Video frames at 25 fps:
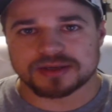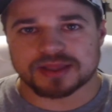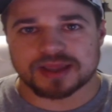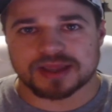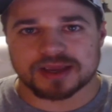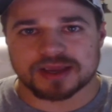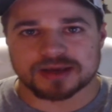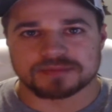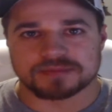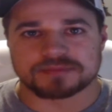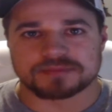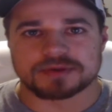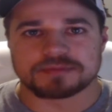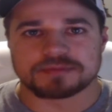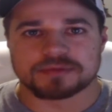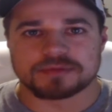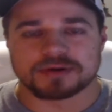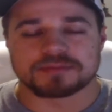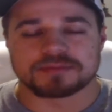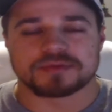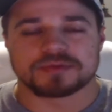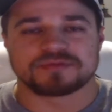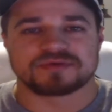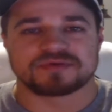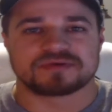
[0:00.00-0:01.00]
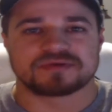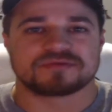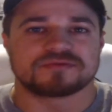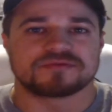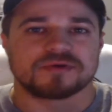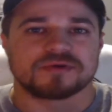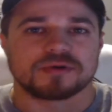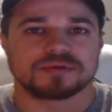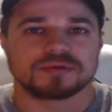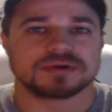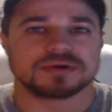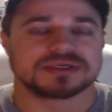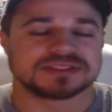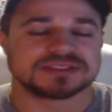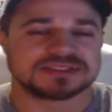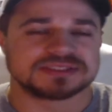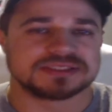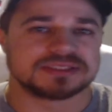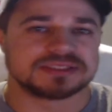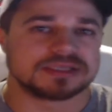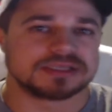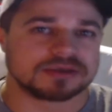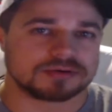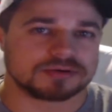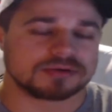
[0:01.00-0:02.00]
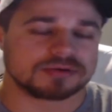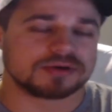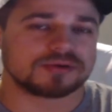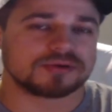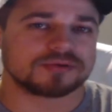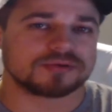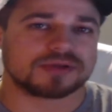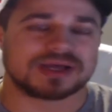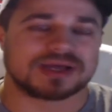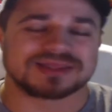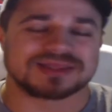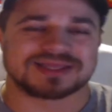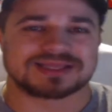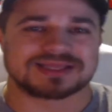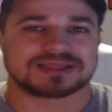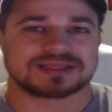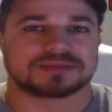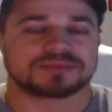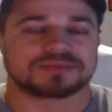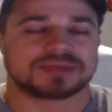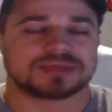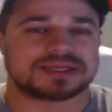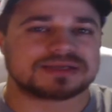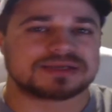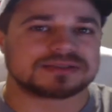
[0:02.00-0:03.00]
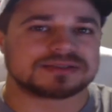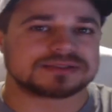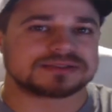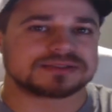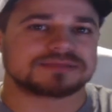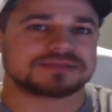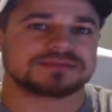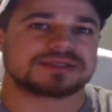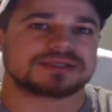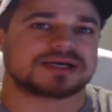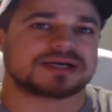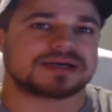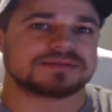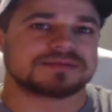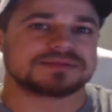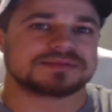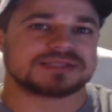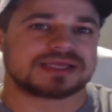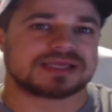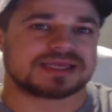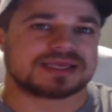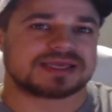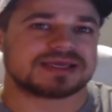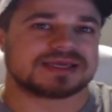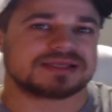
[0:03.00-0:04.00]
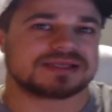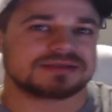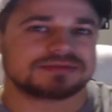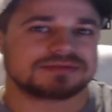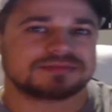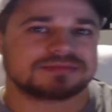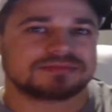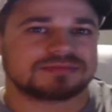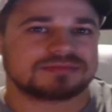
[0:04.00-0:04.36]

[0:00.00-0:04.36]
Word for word: and people are moving forward to see their growth on like the players sometimes they hit